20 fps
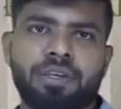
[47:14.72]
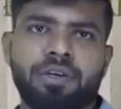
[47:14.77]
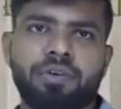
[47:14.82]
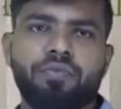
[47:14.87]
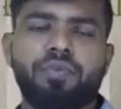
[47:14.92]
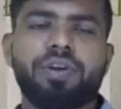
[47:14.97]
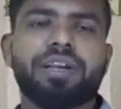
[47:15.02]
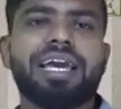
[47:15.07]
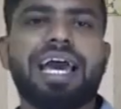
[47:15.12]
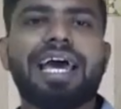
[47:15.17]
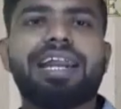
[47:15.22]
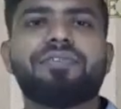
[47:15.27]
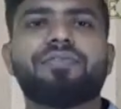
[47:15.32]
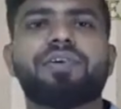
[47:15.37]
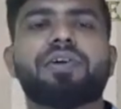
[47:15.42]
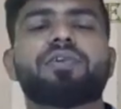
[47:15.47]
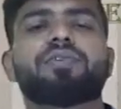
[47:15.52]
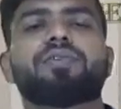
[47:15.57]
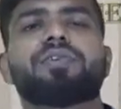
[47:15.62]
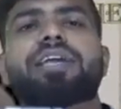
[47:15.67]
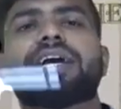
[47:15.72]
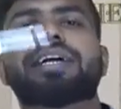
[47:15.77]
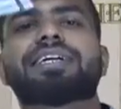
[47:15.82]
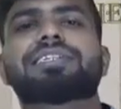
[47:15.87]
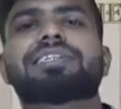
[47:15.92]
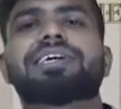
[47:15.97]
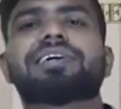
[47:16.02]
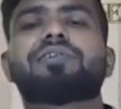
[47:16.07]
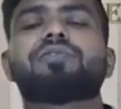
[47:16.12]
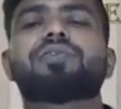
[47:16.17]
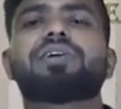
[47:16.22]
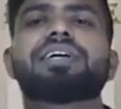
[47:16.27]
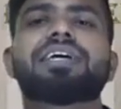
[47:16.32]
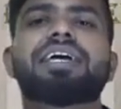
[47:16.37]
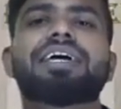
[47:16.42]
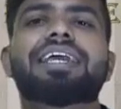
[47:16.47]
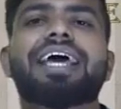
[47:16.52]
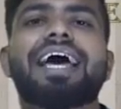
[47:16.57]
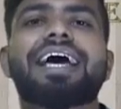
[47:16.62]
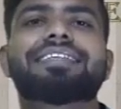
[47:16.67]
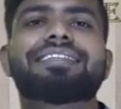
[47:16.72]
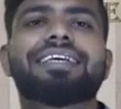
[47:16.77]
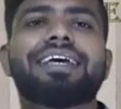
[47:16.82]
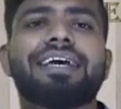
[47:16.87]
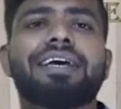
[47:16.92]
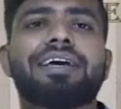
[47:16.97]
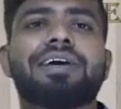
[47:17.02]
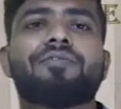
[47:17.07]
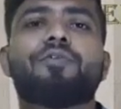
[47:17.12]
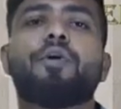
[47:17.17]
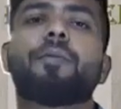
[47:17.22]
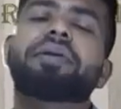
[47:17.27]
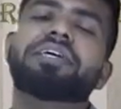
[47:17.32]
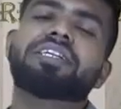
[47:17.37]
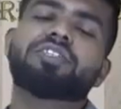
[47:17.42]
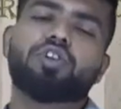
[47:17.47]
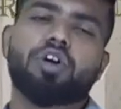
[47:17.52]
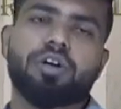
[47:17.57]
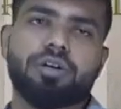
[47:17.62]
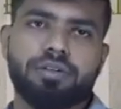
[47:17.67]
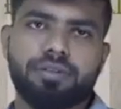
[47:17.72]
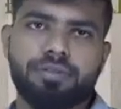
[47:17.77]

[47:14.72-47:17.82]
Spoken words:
Will carry forward to next accounting year as a opening stock.